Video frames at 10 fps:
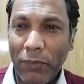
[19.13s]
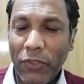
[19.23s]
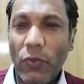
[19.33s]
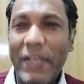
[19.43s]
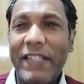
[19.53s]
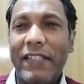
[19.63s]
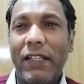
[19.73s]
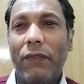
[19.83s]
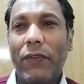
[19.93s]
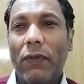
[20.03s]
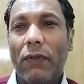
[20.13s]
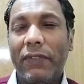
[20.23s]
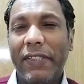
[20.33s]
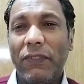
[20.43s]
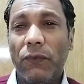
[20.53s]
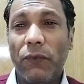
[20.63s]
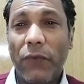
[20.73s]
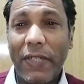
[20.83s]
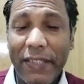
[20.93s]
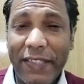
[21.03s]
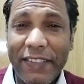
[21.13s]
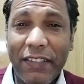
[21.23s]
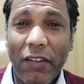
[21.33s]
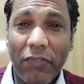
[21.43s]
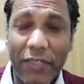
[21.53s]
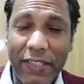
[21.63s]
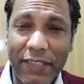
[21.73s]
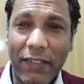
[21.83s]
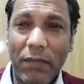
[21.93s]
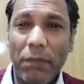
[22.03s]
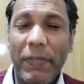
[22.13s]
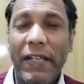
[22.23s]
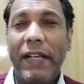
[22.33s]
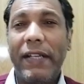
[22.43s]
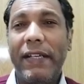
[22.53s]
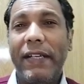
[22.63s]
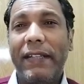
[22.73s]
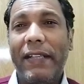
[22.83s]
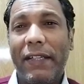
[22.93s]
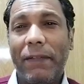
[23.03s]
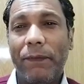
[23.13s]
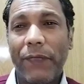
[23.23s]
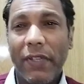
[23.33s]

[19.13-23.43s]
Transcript: But the question, viewers, is what is the reason behind that?